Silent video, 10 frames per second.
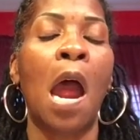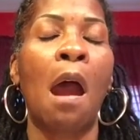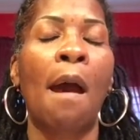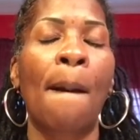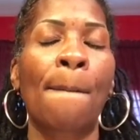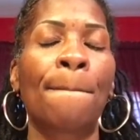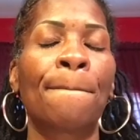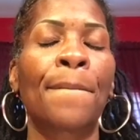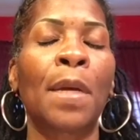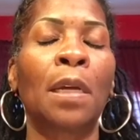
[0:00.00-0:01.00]

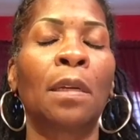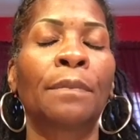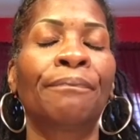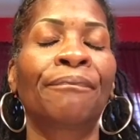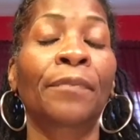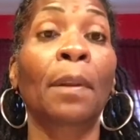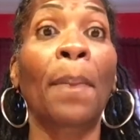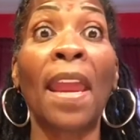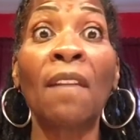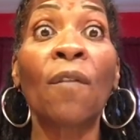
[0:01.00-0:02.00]
The
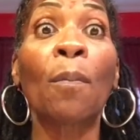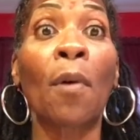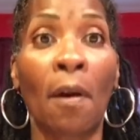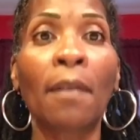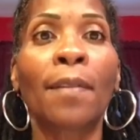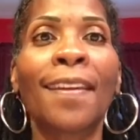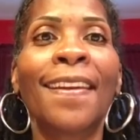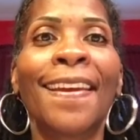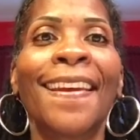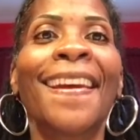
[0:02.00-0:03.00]
painful part
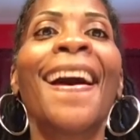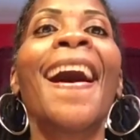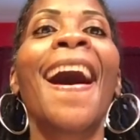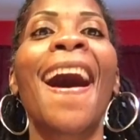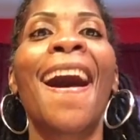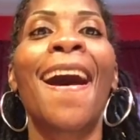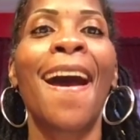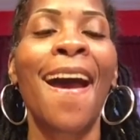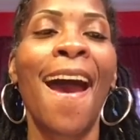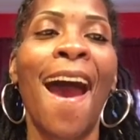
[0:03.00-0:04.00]

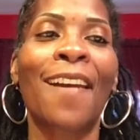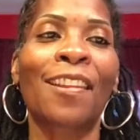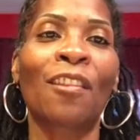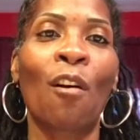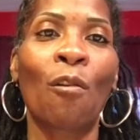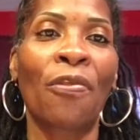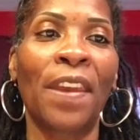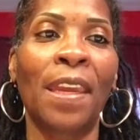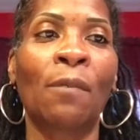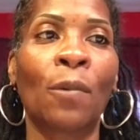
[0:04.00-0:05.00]
out of the whole
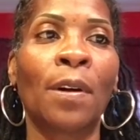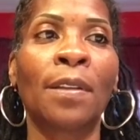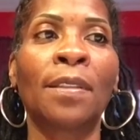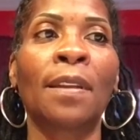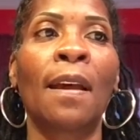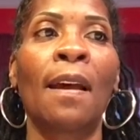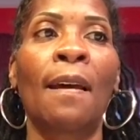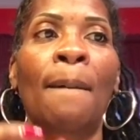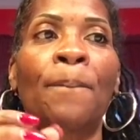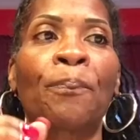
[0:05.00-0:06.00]
thing was
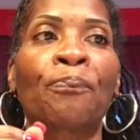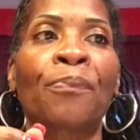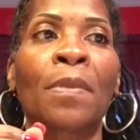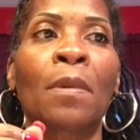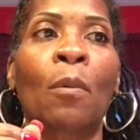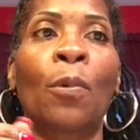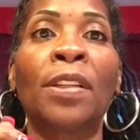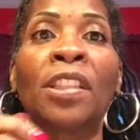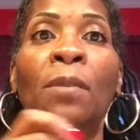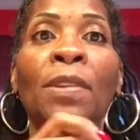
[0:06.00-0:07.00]
when
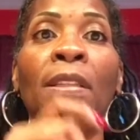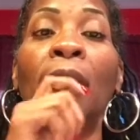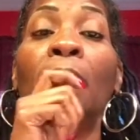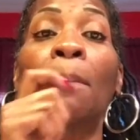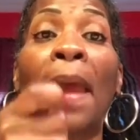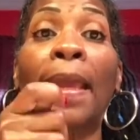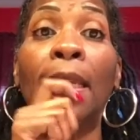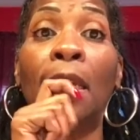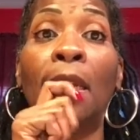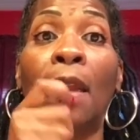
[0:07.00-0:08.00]
she was sticking them back
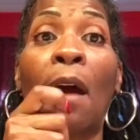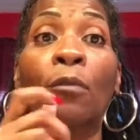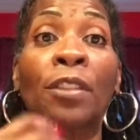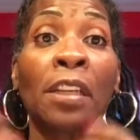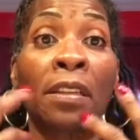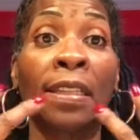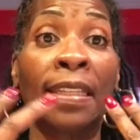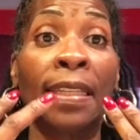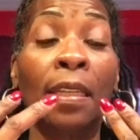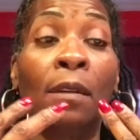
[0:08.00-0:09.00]
in and out just to
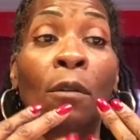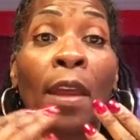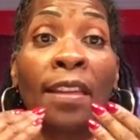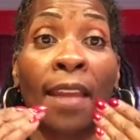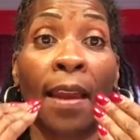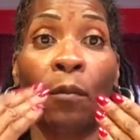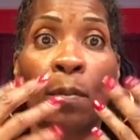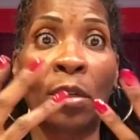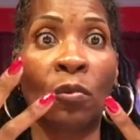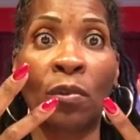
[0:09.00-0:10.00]
see exactly where
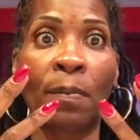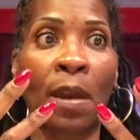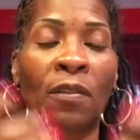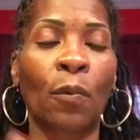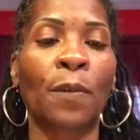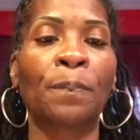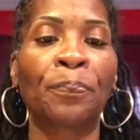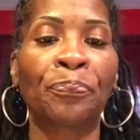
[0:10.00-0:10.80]
my sore spots were.